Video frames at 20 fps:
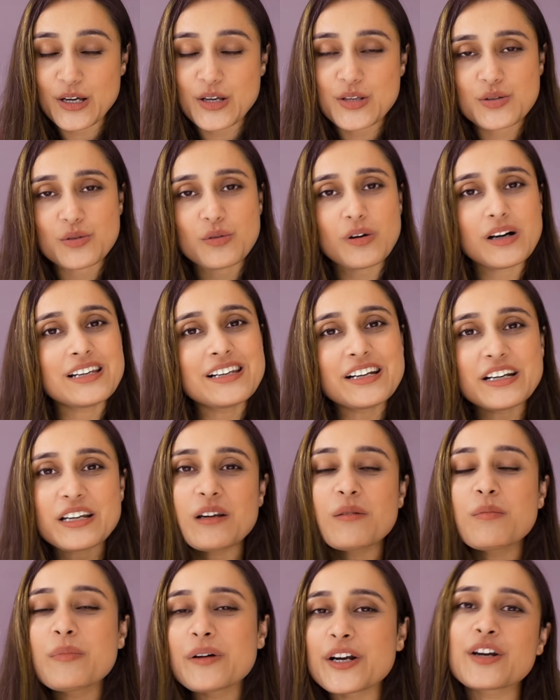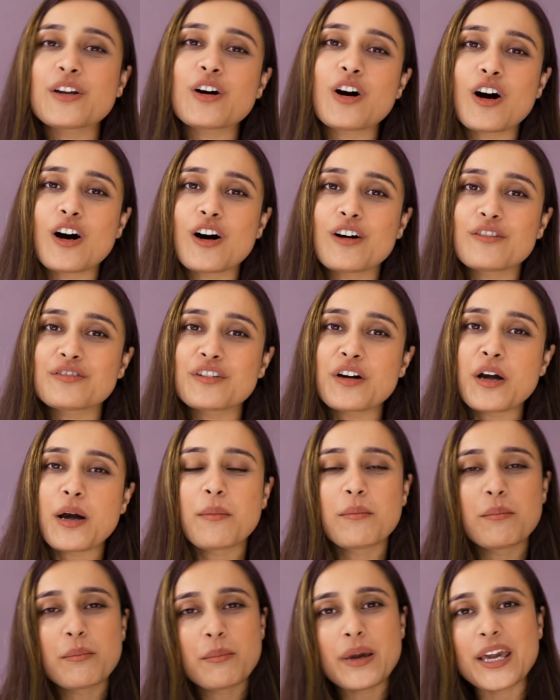So a little bit of
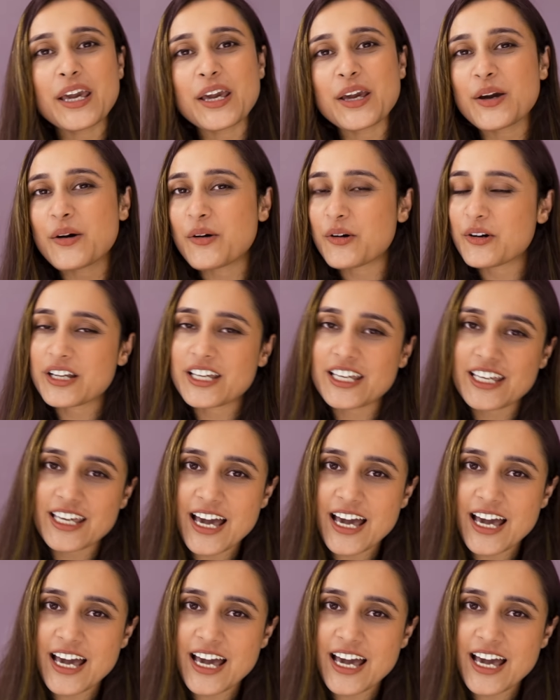may or